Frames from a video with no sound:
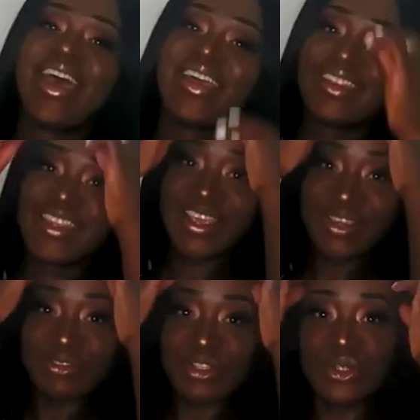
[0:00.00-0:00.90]
And
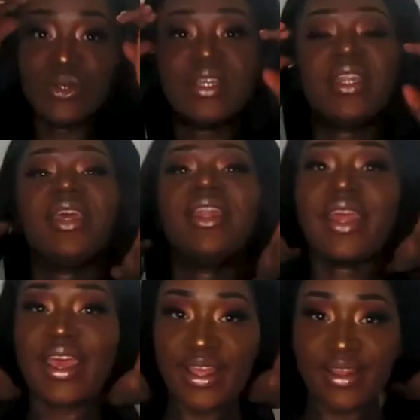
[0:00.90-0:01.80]
thank you for tuning
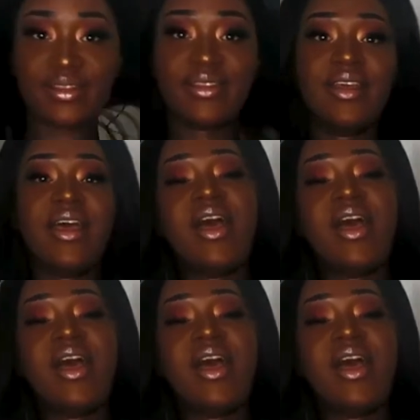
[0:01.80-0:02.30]
in, and